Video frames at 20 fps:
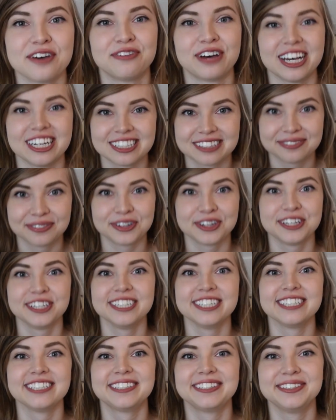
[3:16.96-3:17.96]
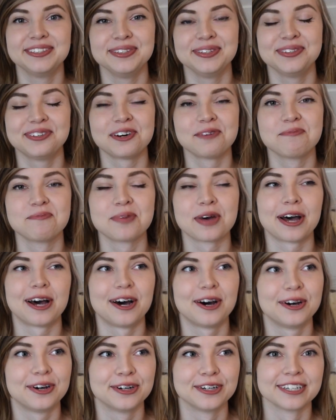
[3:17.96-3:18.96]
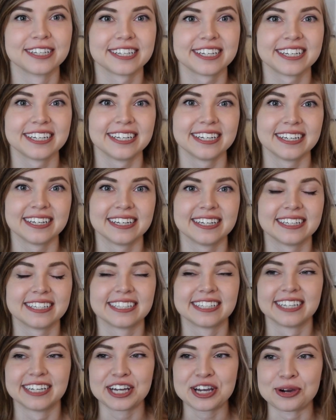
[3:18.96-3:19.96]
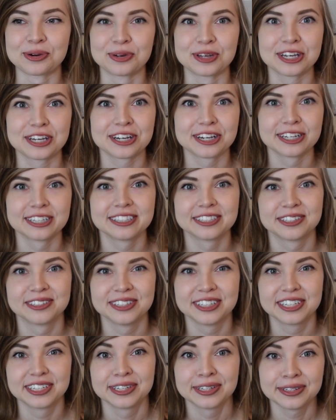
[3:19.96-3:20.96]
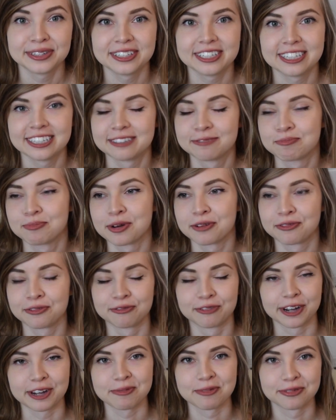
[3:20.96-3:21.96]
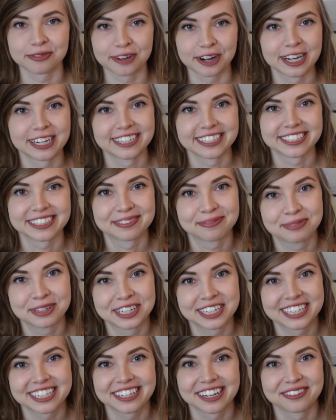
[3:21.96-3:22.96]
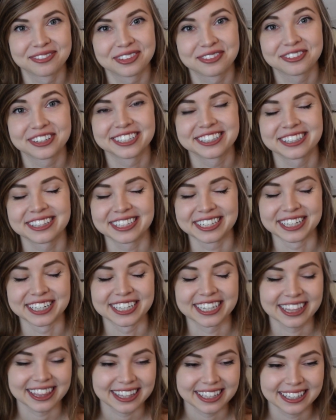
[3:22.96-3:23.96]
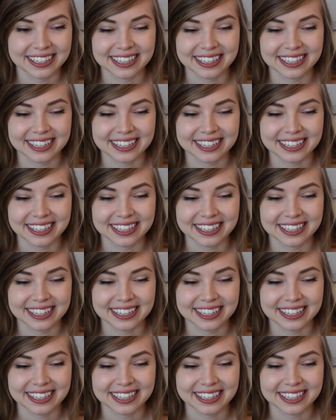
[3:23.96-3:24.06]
Fast forward to about a week or so ago, but right before I disappeared off the face of the earth,